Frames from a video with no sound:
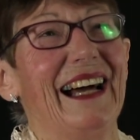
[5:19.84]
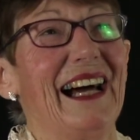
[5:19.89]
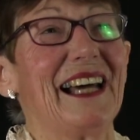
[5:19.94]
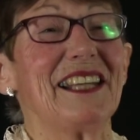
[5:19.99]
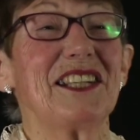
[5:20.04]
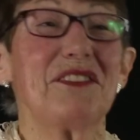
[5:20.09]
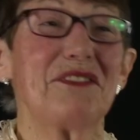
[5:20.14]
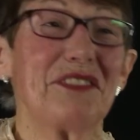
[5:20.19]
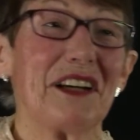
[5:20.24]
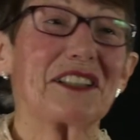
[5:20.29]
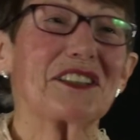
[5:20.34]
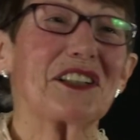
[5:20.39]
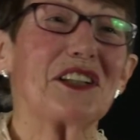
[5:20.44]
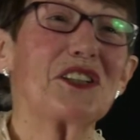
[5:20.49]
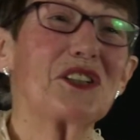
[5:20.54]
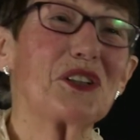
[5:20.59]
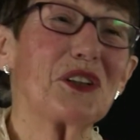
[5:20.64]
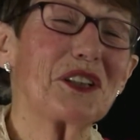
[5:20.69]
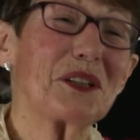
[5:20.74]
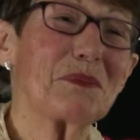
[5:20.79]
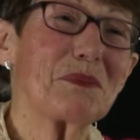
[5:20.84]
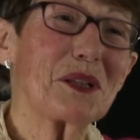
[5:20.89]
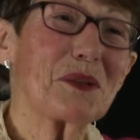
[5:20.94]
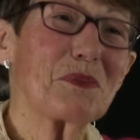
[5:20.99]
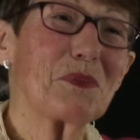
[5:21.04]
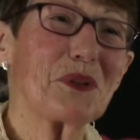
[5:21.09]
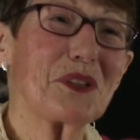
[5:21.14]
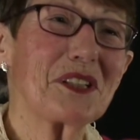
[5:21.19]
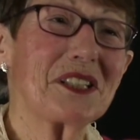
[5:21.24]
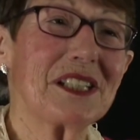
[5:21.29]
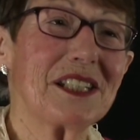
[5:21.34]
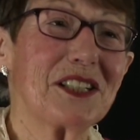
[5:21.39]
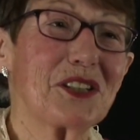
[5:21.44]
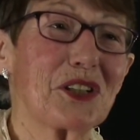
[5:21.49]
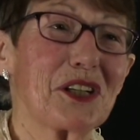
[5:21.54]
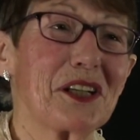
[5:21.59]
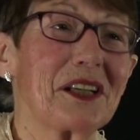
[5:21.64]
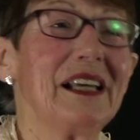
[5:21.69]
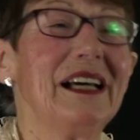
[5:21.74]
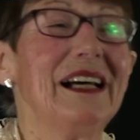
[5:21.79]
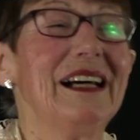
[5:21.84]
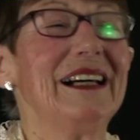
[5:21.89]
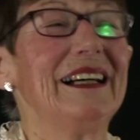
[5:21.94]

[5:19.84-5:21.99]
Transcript: And in fact, I enjoyed it much more than teaching.